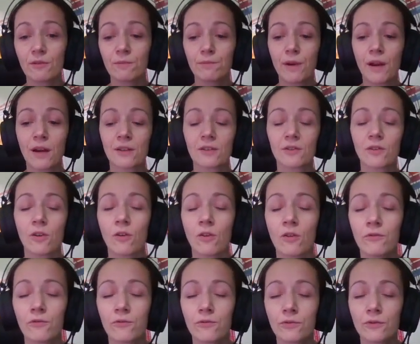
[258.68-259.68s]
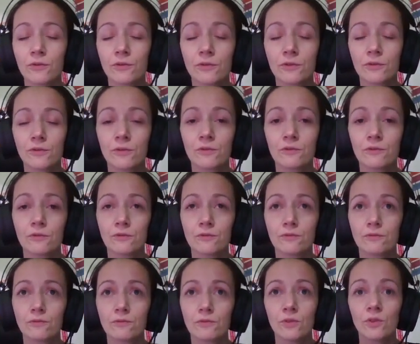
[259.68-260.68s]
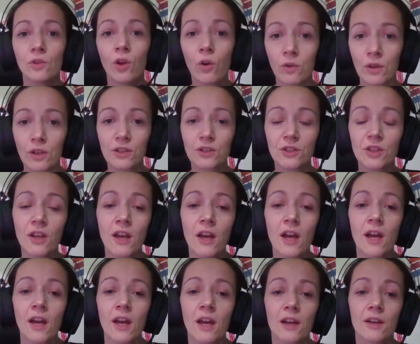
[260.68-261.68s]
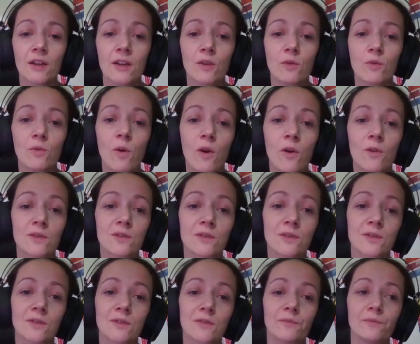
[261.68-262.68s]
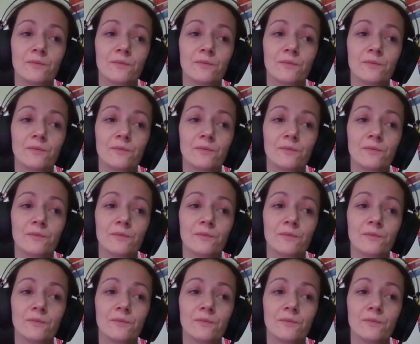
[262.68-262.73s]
part of knowledge was